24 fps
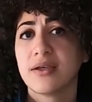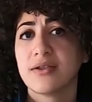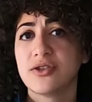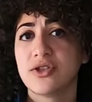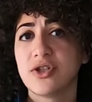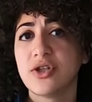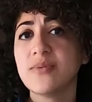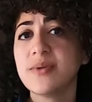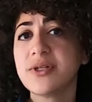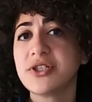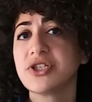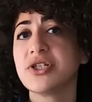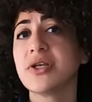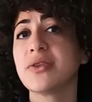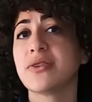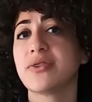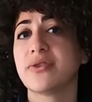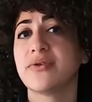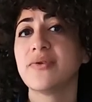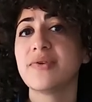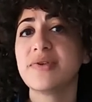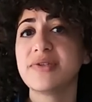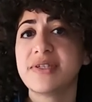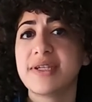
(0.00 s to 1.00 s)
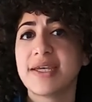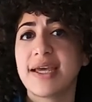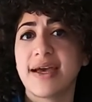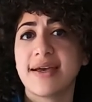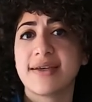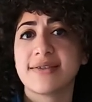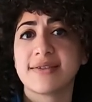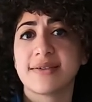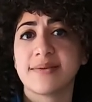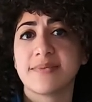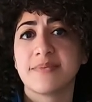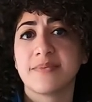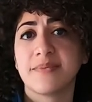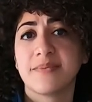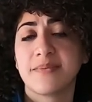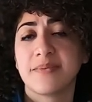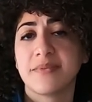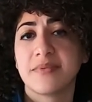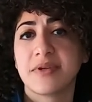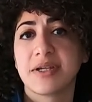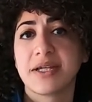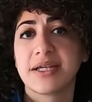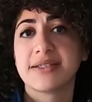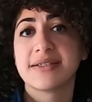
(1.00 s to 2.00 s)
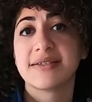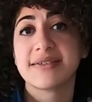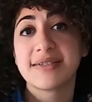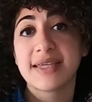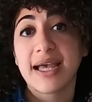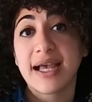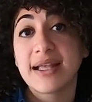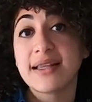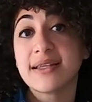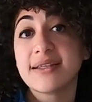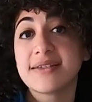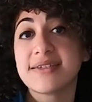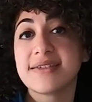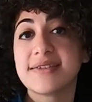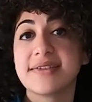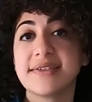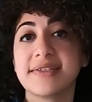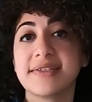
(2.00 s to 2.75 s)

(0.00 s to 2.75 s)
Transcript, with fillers: Too much enthusiasm can silence